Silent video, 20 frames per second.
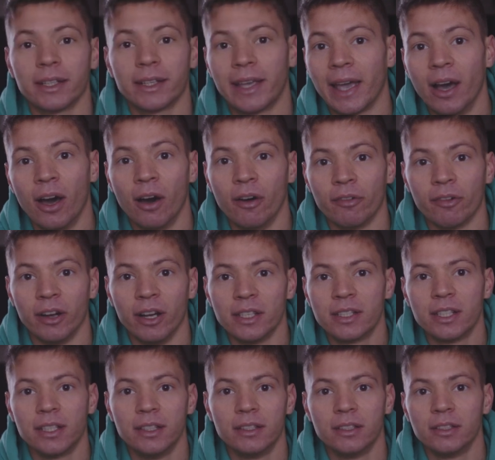get over
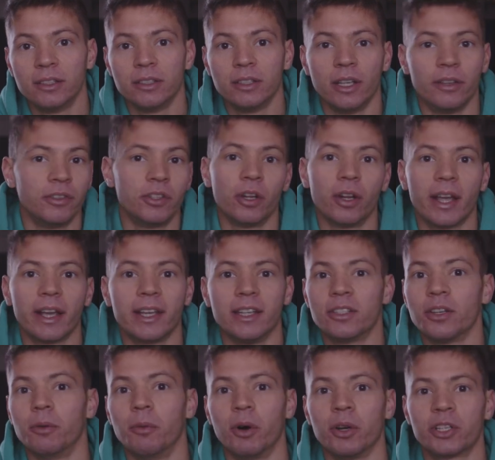it. If you don't like
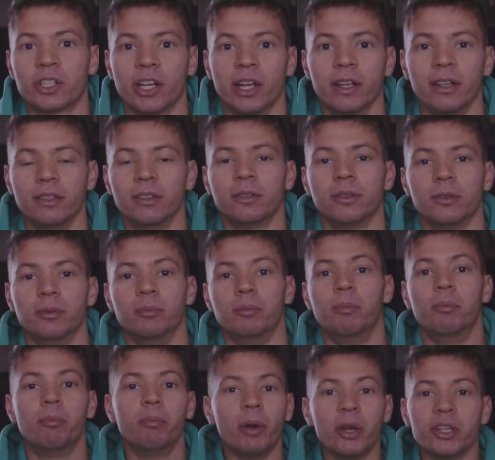it, don't watch it.
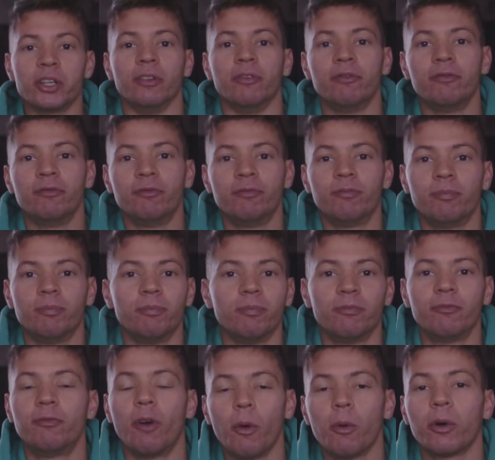Bunch of
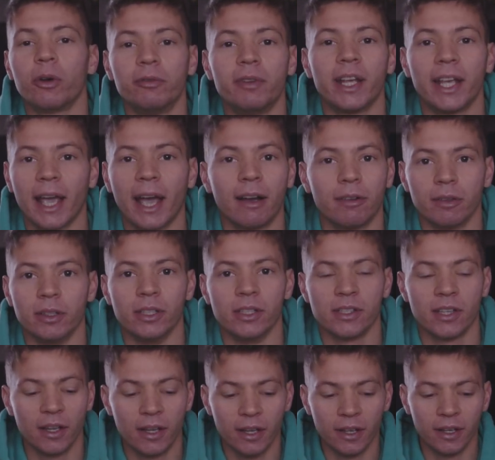falconry
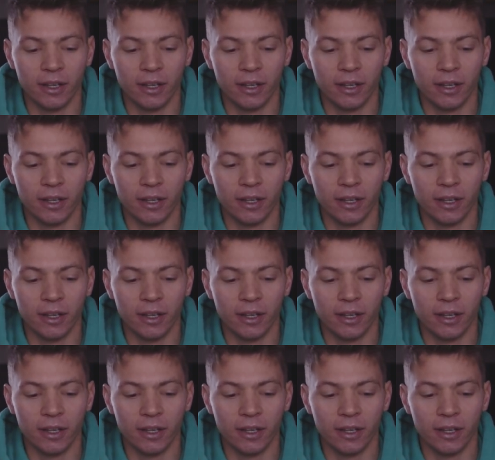Karens.